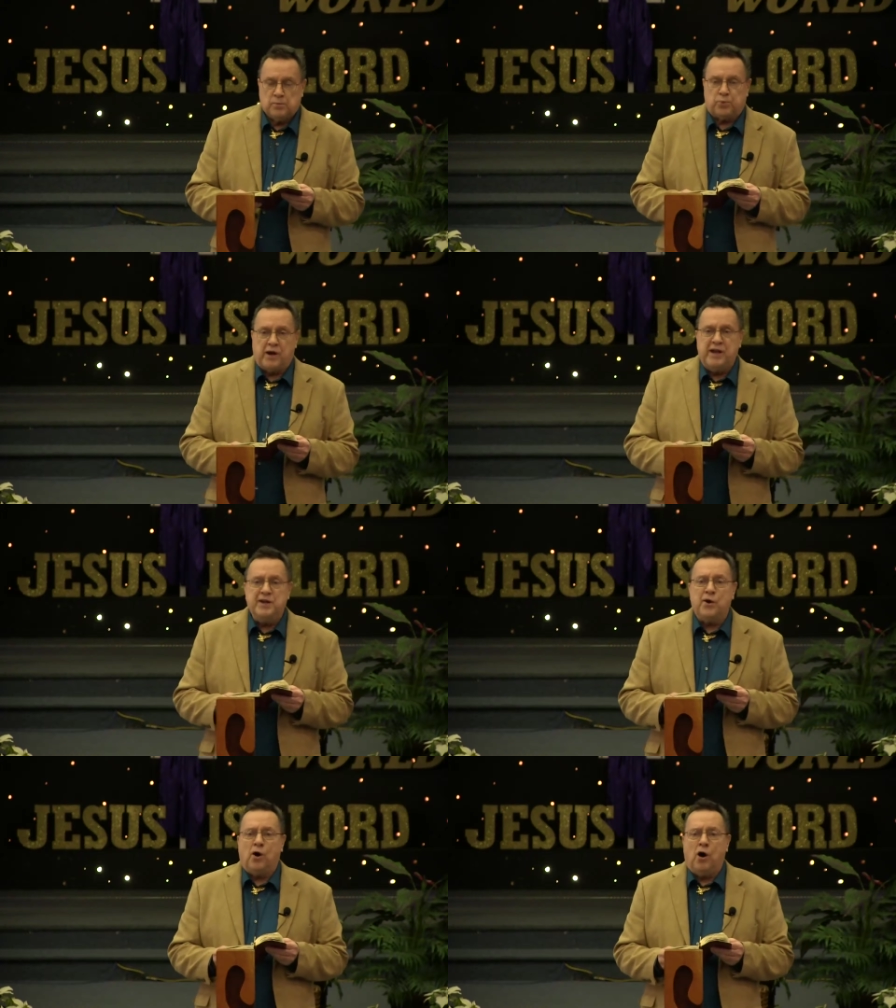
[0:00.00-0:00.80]

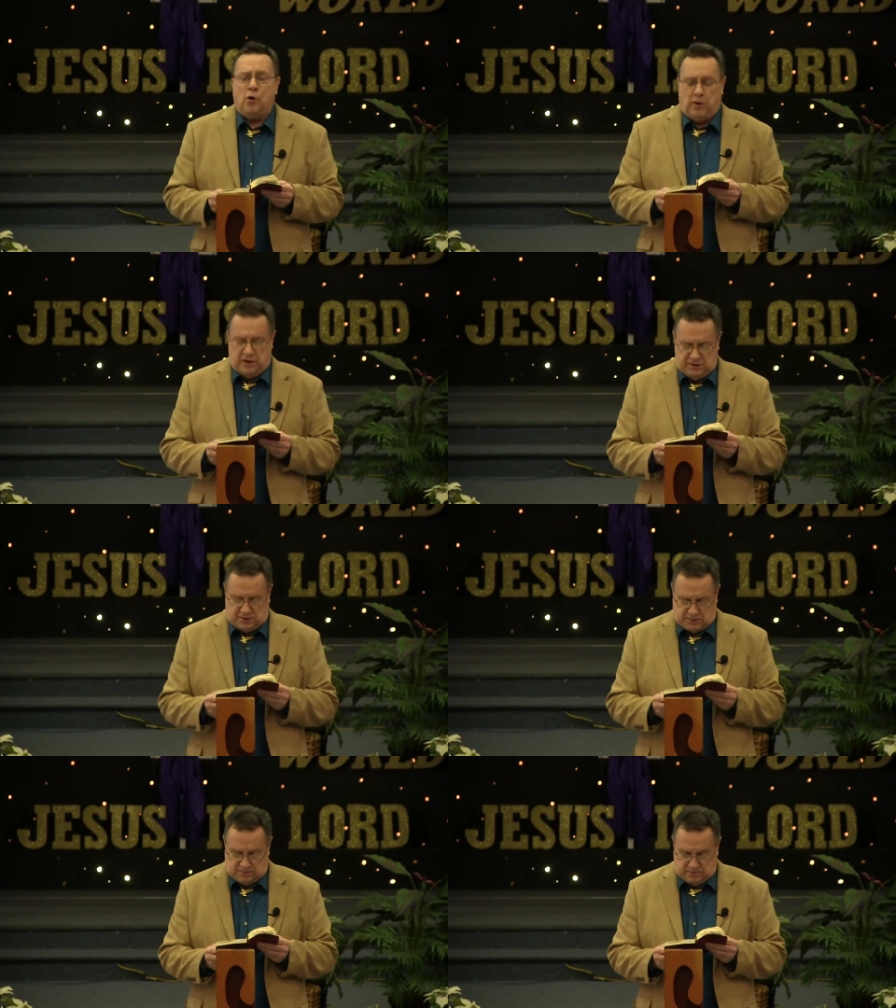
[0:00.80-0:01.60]
praying always,
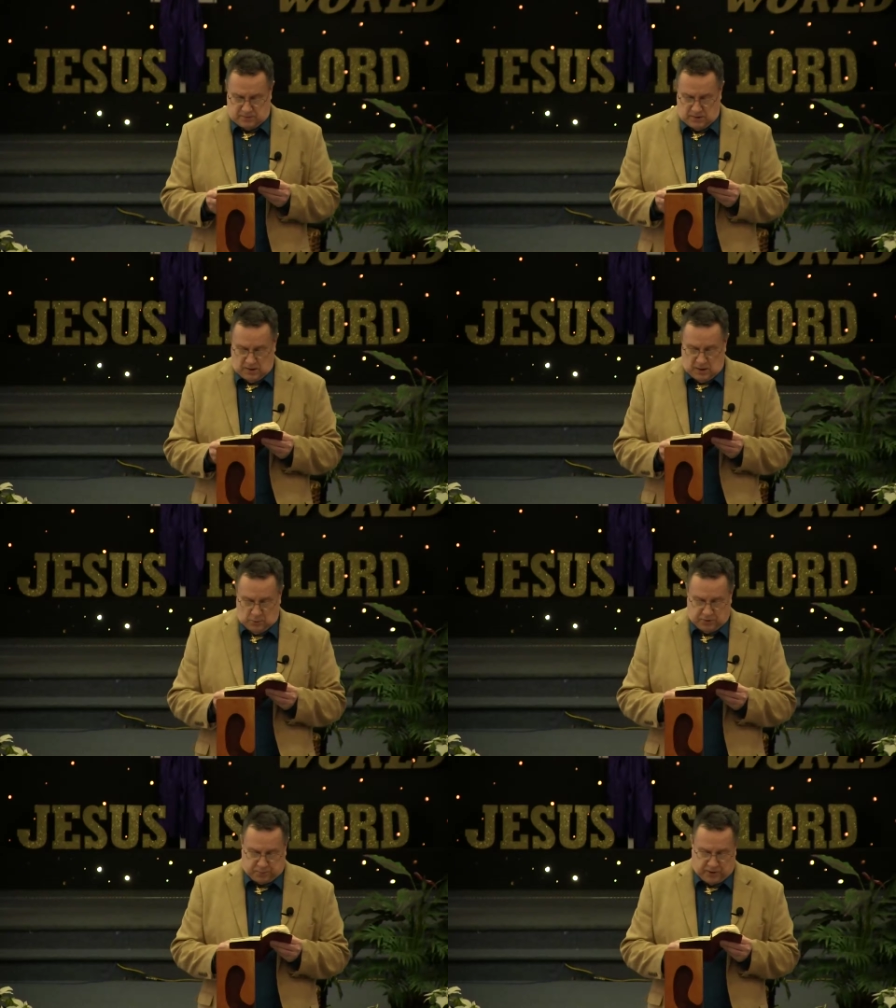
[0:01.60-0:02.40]

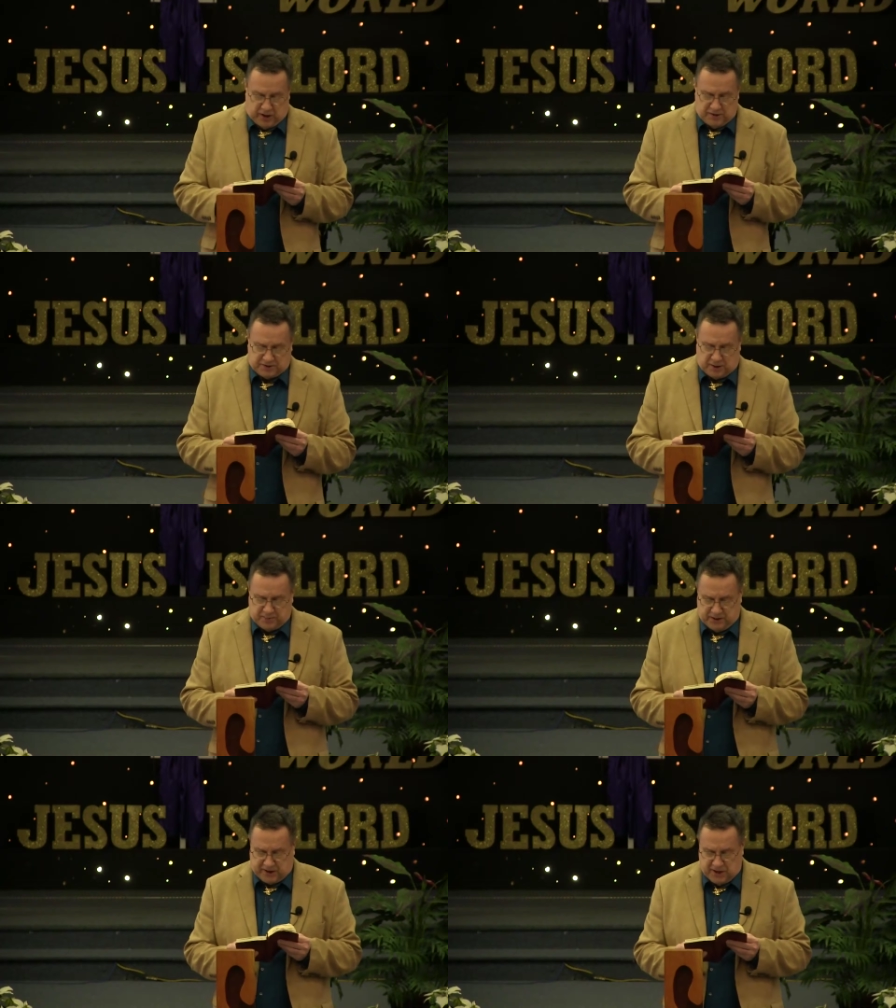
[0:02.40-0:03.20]
with prayer and
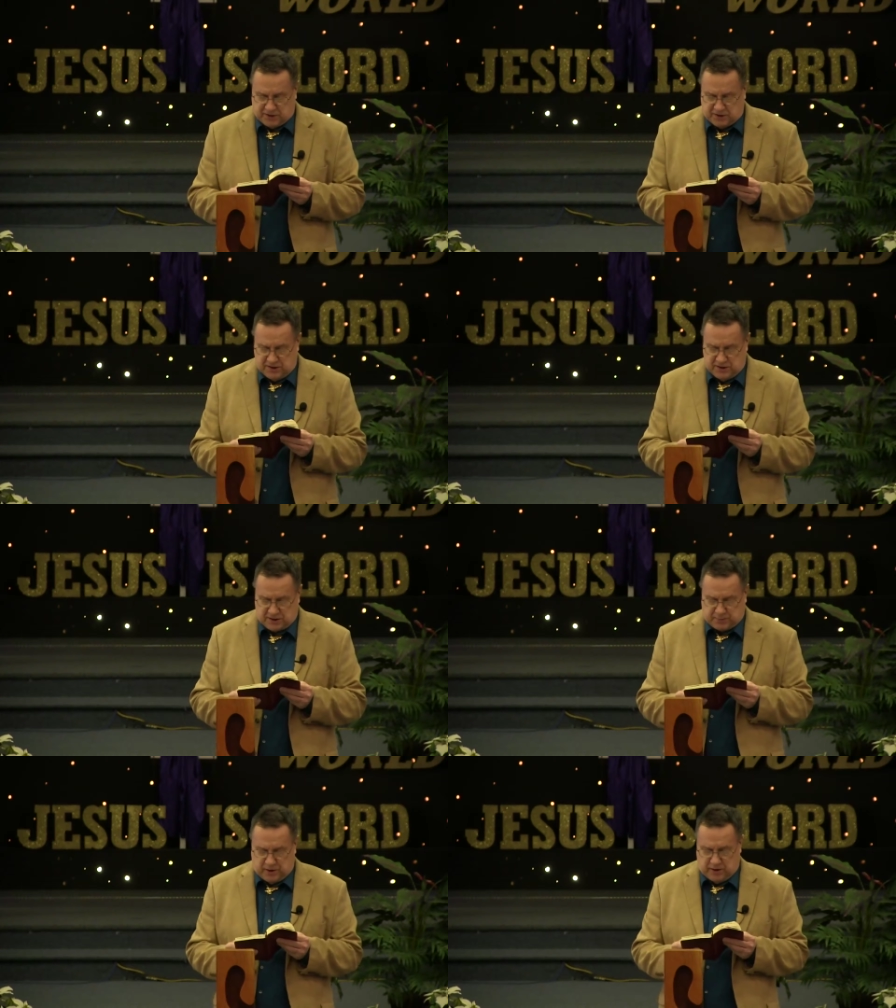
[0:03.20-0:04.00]
supplication in the
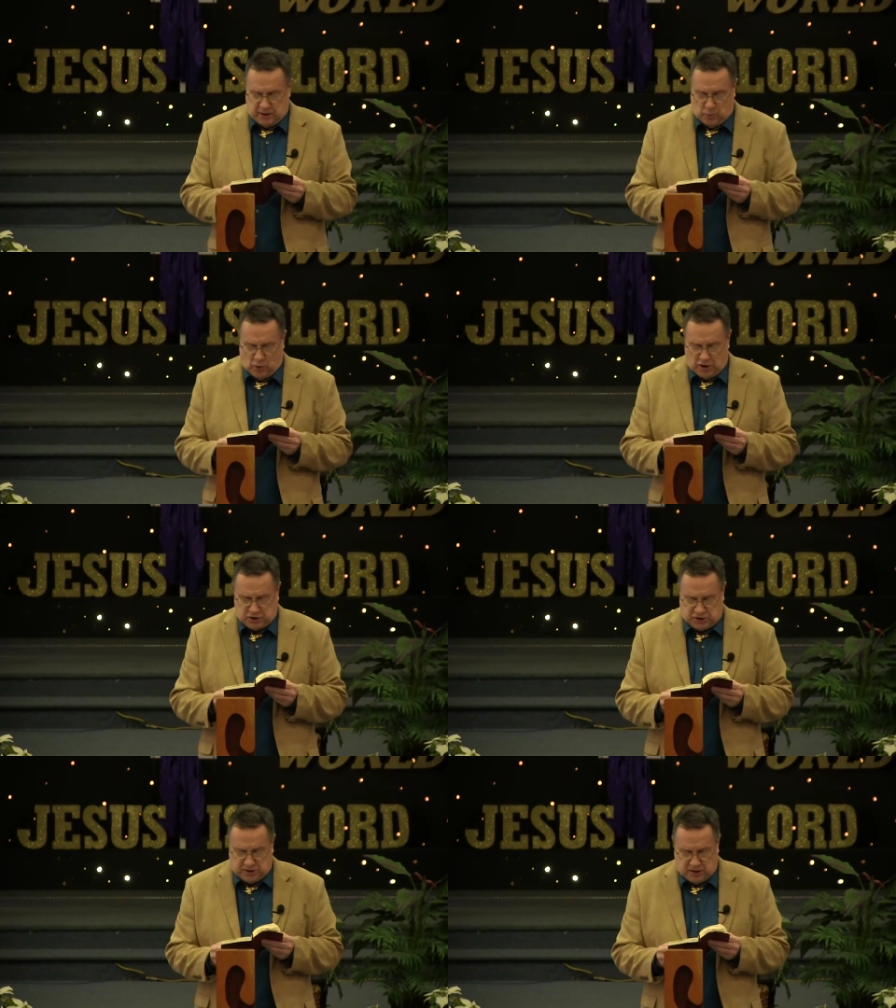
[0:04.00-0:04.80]
Spirit, and
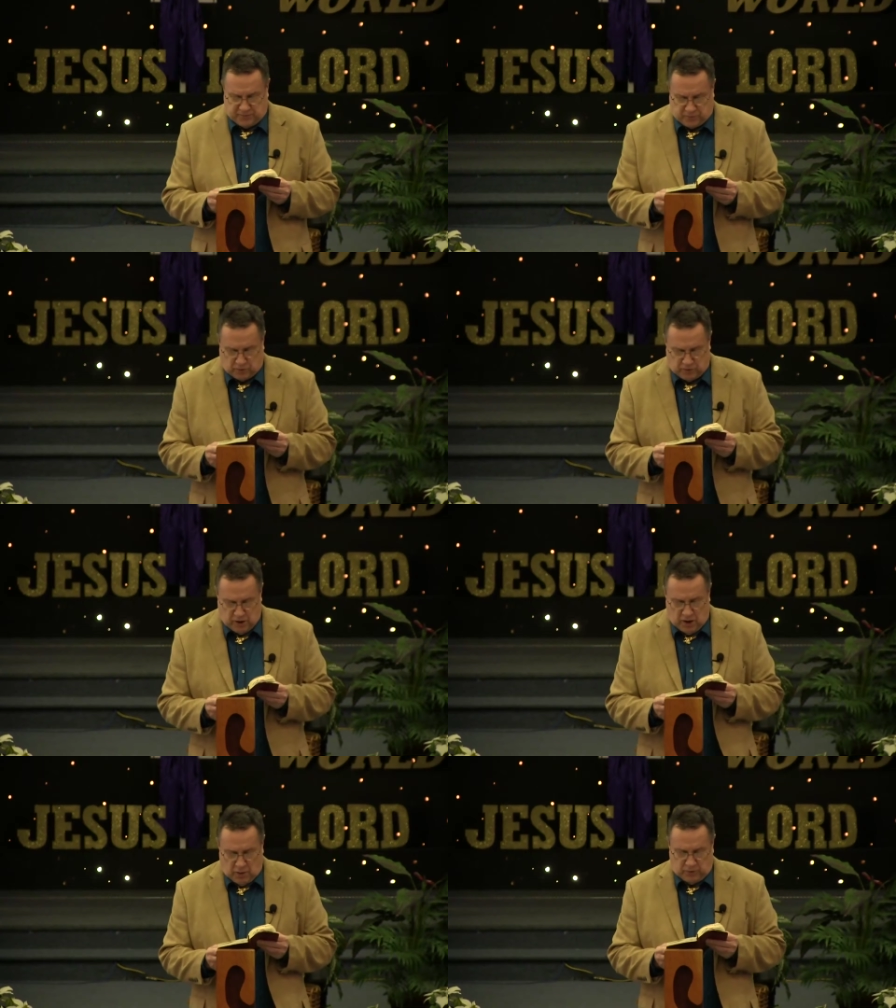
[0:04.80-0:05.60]
watching, therefore,
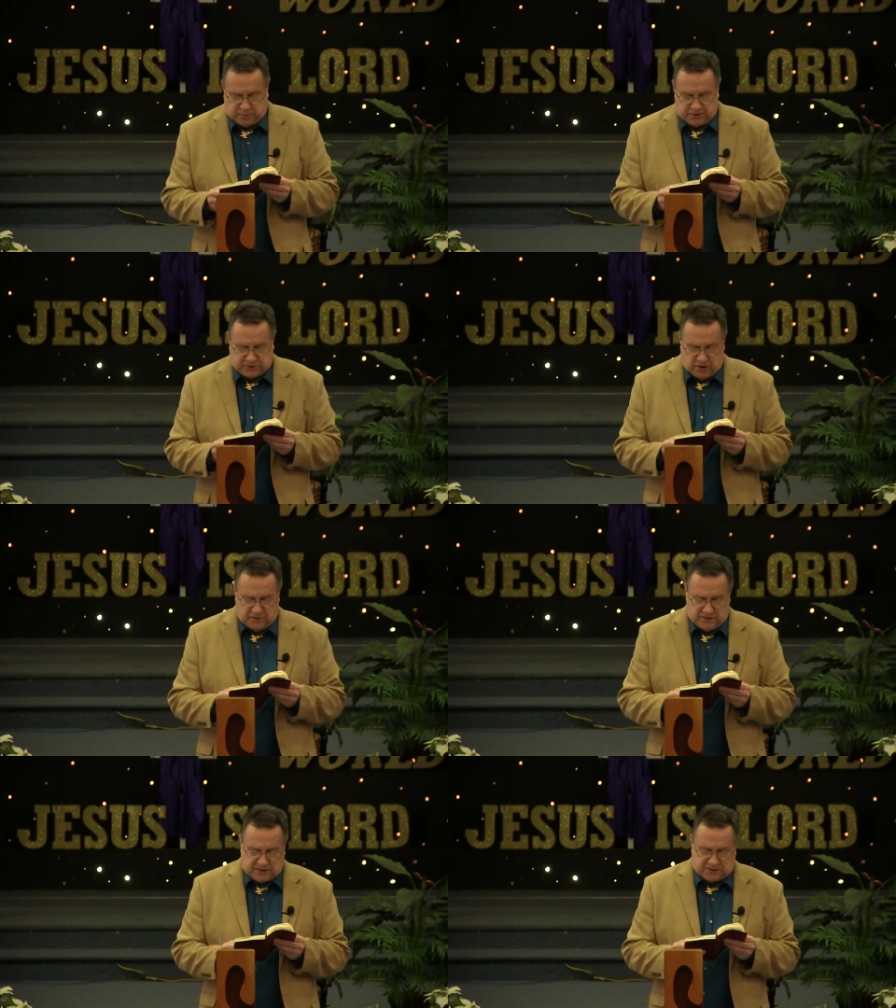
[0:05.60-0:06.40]
with
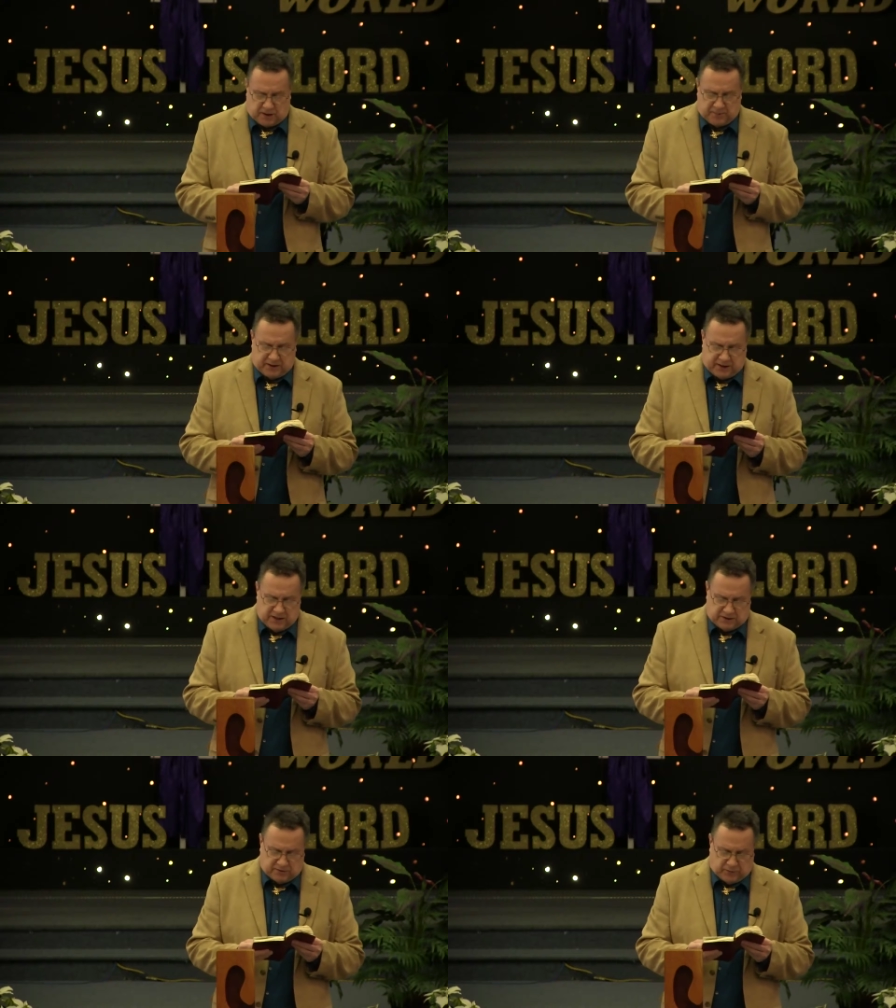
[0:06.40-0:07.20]
perseverance and
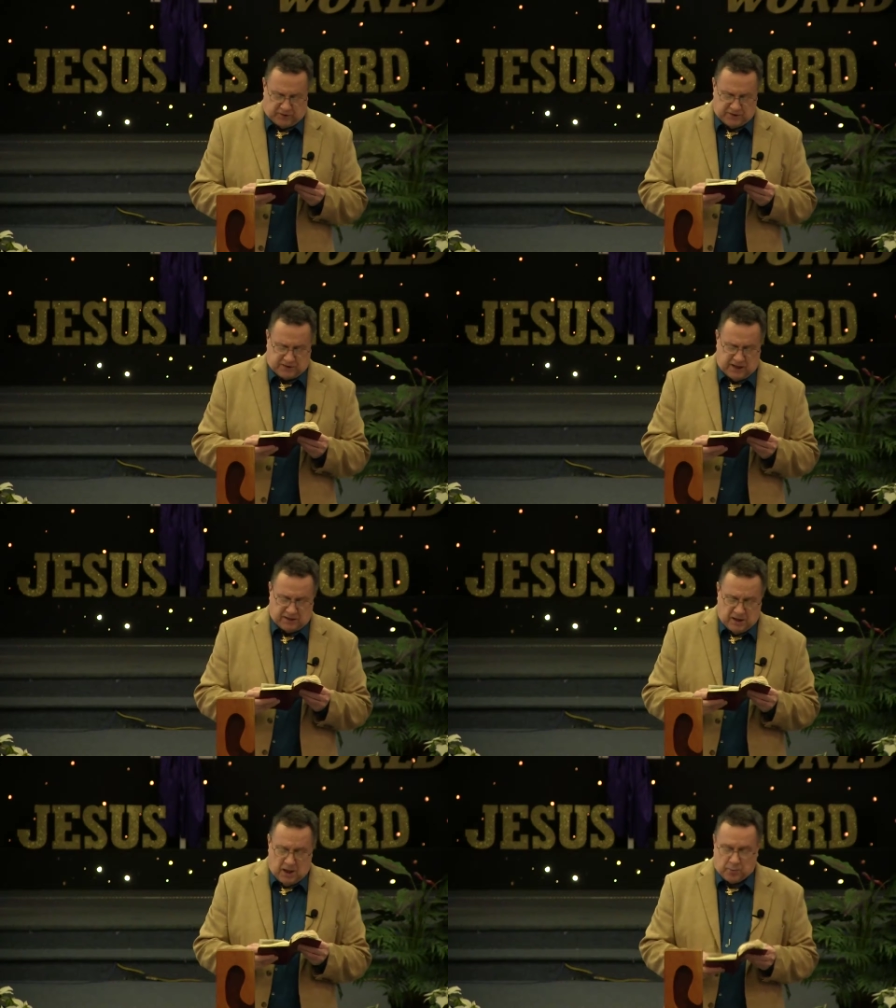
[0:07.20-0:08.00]
supplications for the
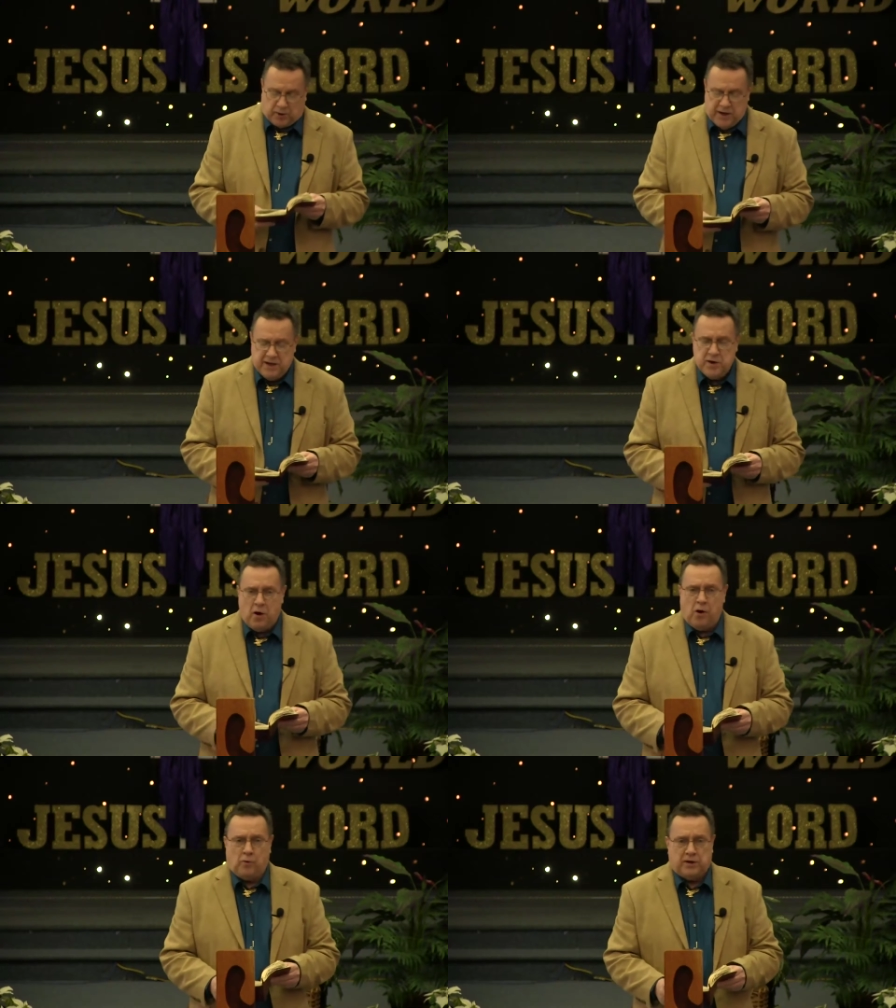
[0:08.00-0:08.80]
saints, Praying
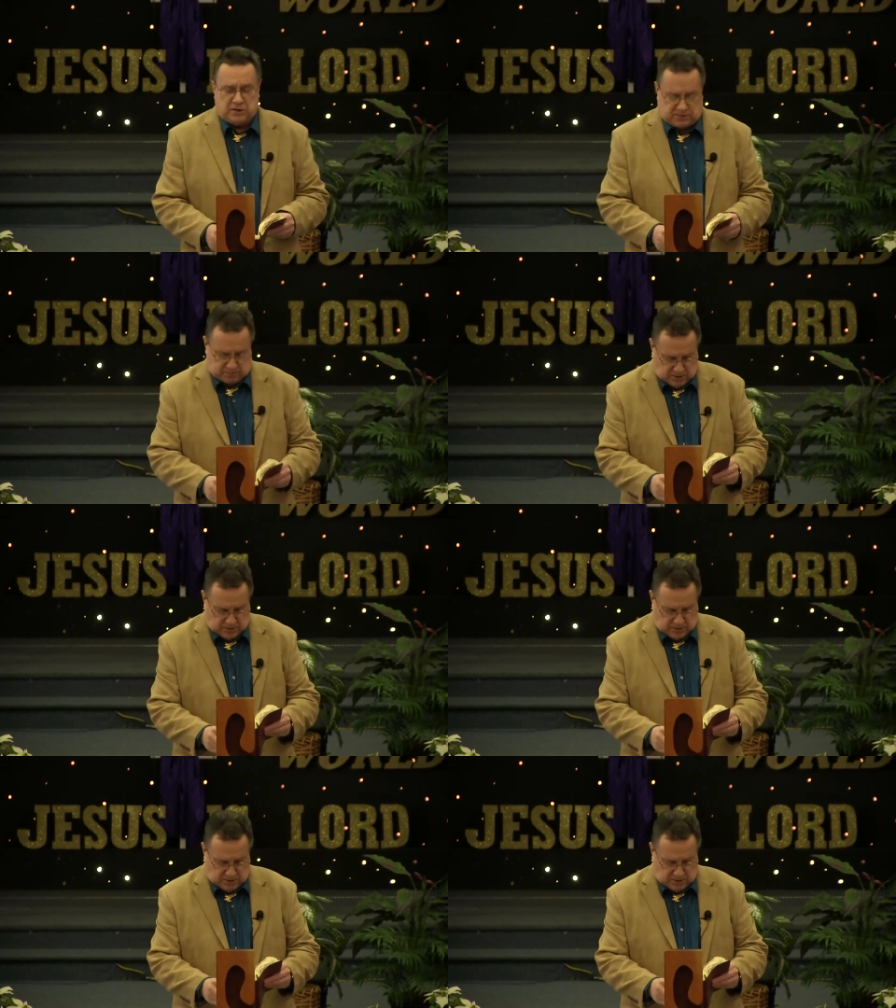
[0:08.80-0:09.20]
always.